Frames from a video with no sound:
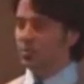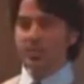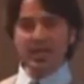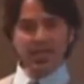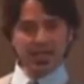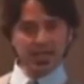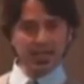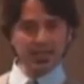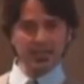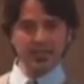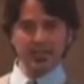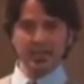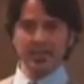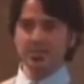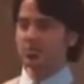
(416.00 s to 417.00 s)
were bad.
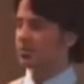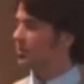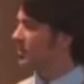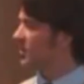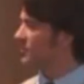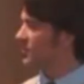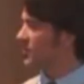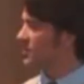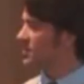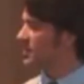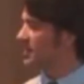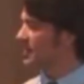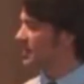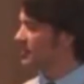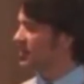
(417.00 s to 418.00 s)
I tore my first
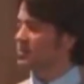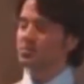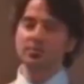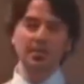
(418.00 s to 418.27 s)
ligaments